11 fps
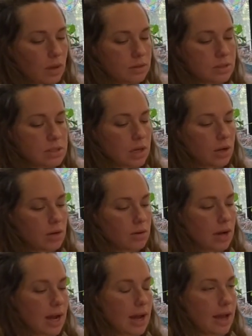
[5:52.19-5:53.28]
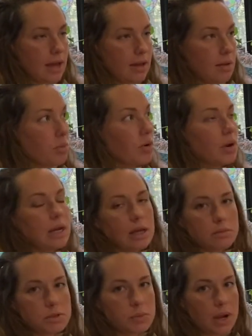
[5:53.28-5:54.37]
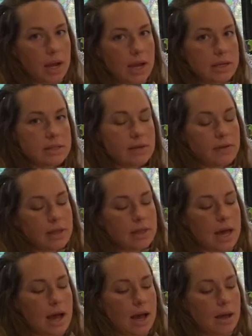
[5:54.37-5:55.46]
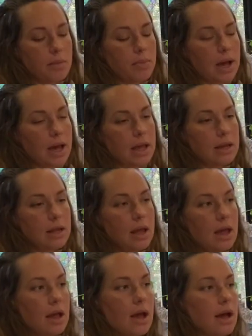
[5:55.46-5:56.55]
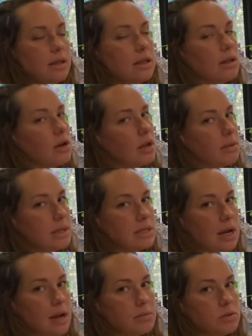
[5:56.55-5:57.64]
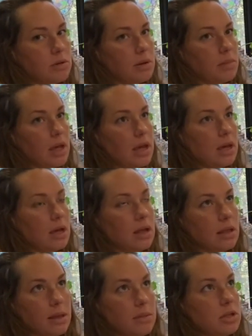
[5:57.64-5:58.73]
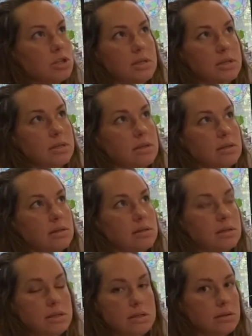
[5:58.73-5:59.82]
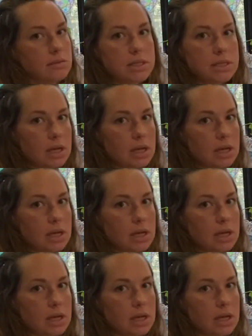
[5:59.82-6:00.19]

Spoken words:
So perineum spray, stuff like that, but I think there are going to be times when I'm like, let me just sit